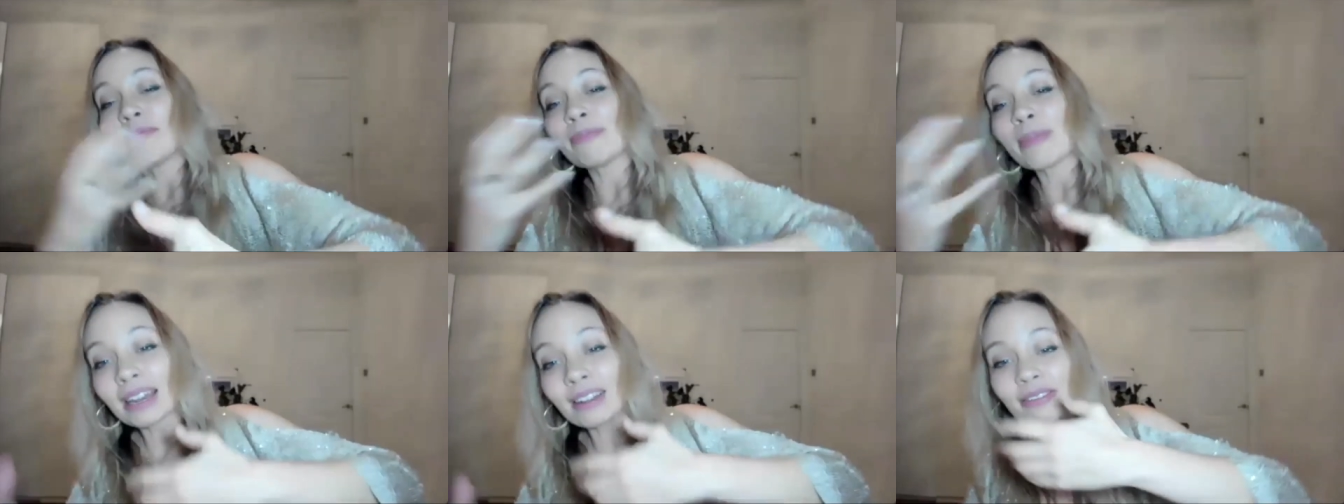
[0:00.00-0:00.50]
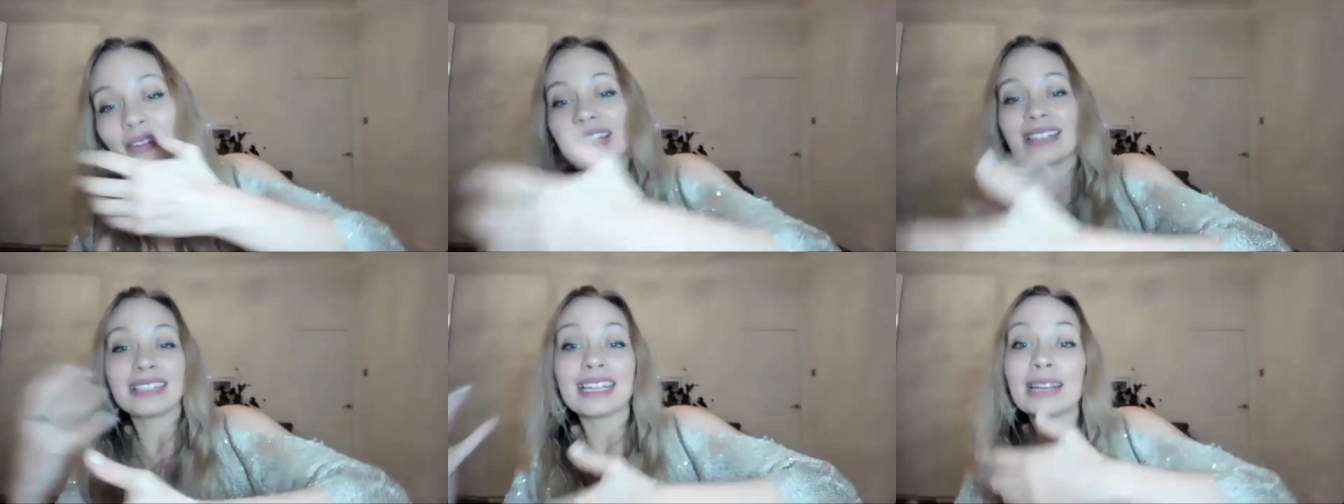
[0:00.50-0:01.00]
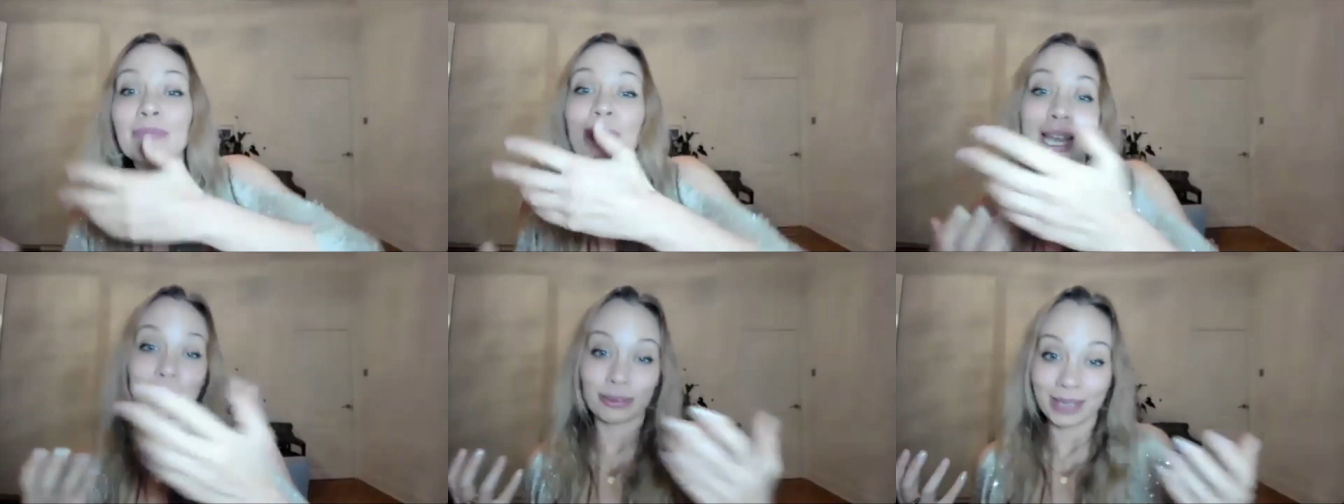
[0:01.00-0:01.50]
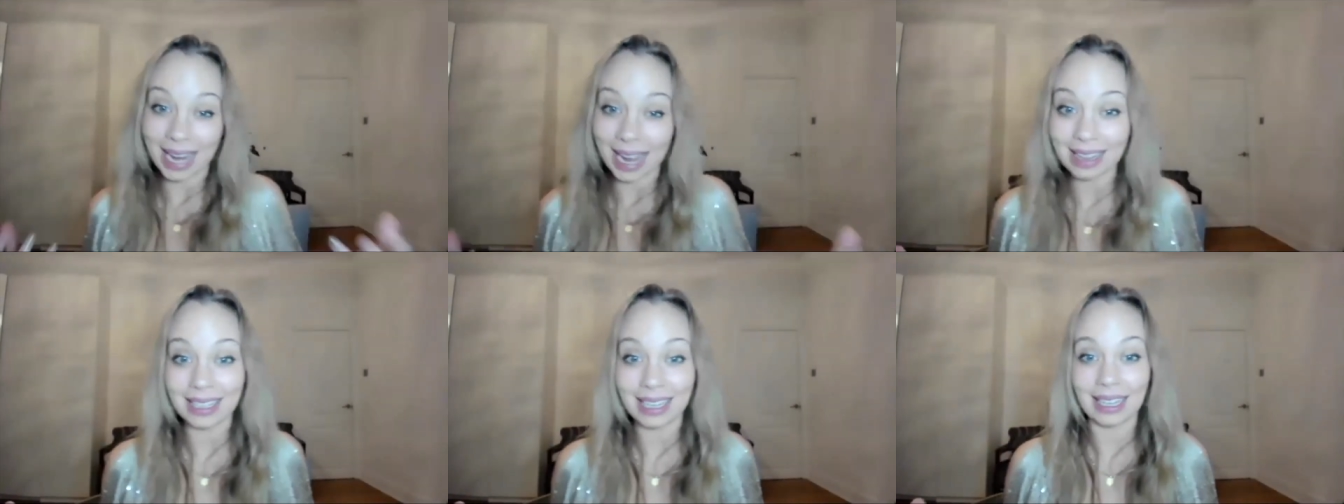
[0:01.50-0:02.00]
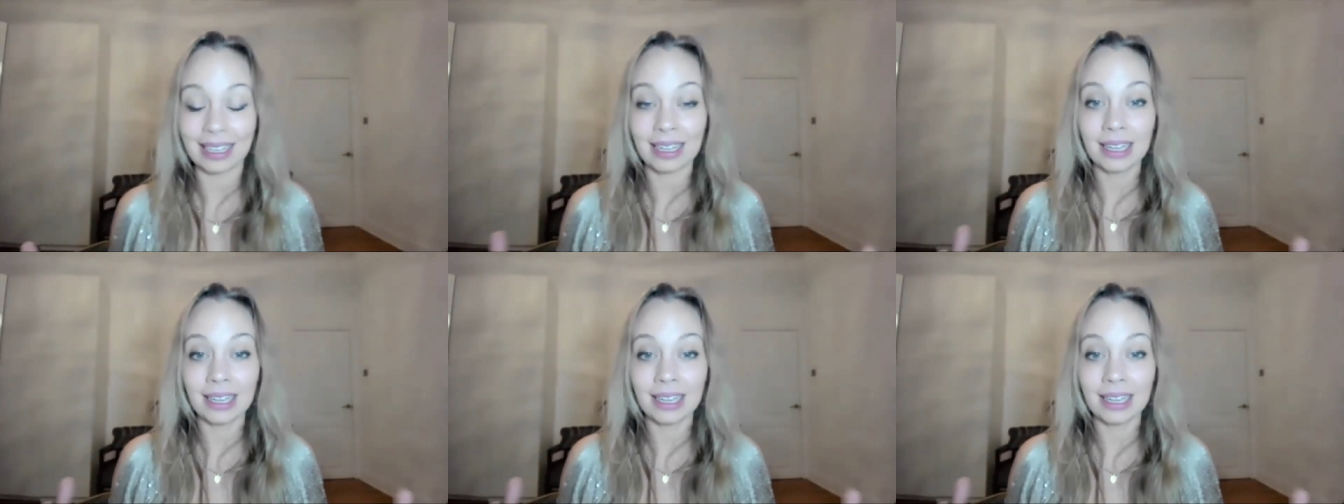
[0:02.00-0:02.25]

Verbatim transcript: and manifest and impact reality.